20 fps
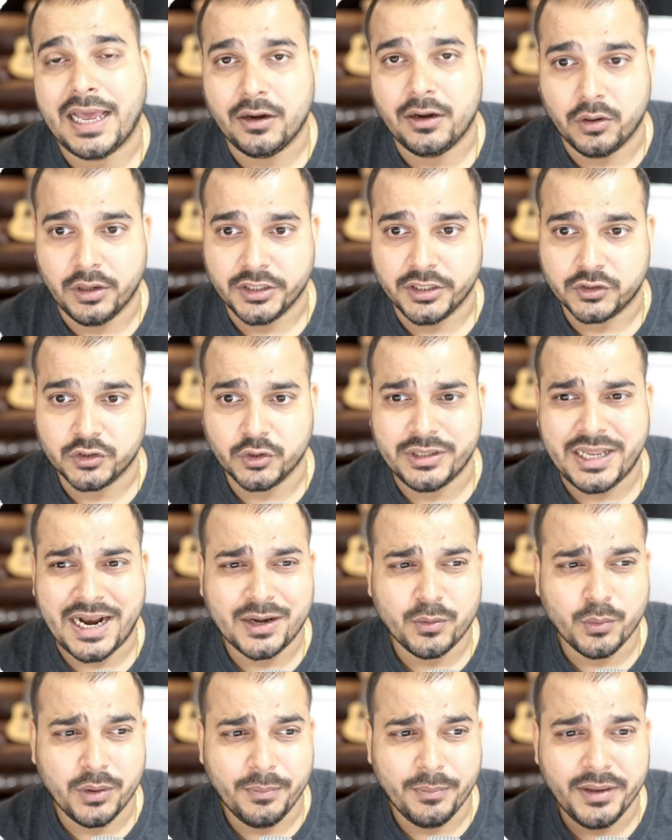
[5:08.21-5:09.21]
calculus so
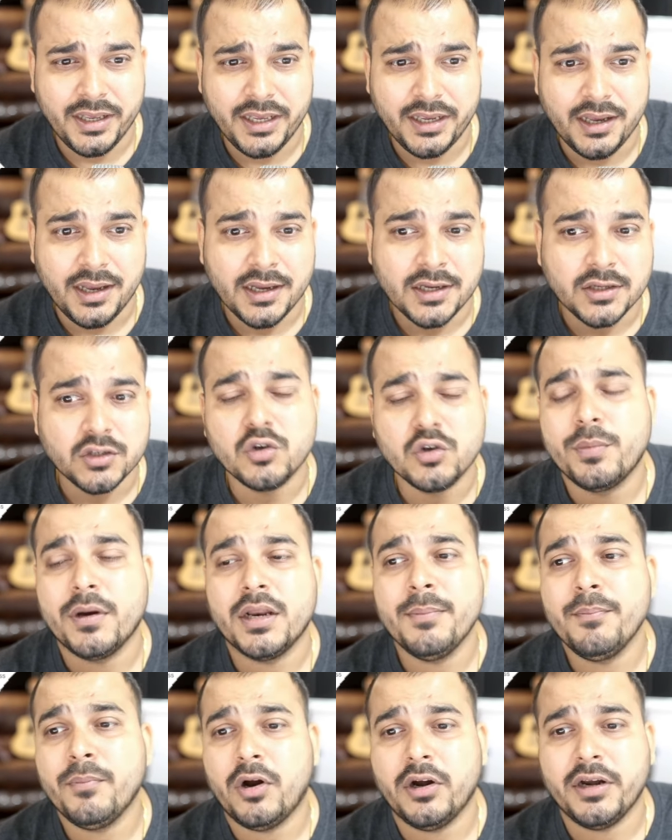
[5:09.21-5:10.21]
that will be
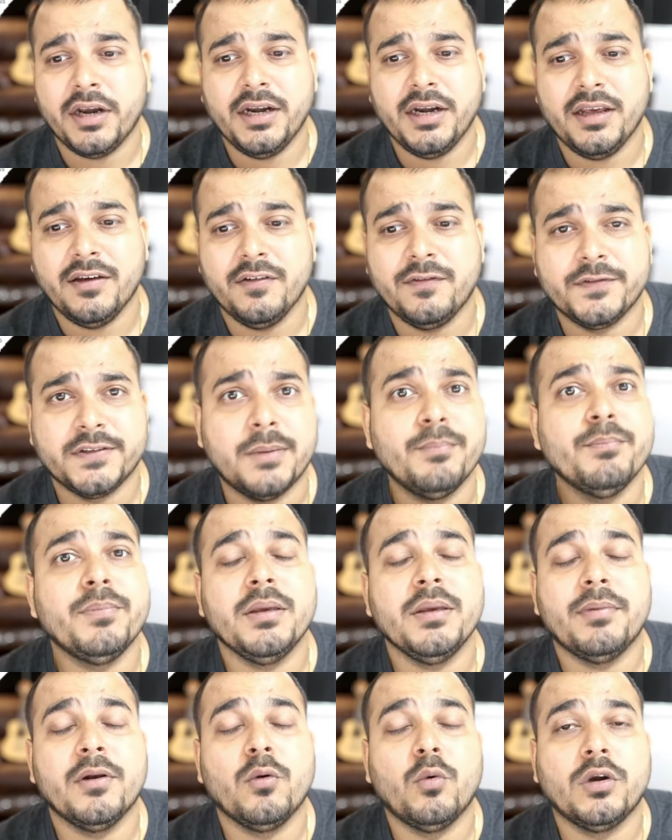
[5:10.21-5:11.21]
super important if some
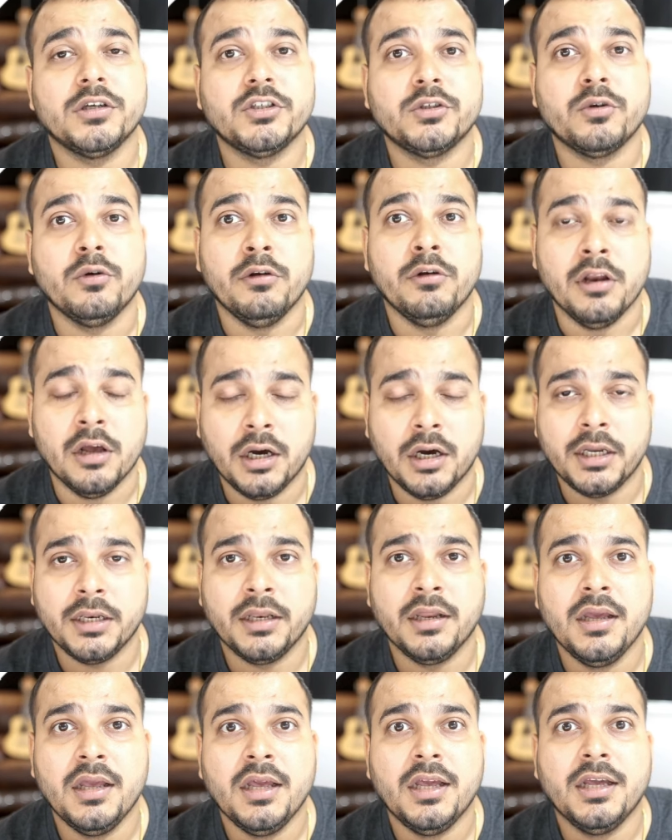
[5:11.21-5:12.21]
people wants to learn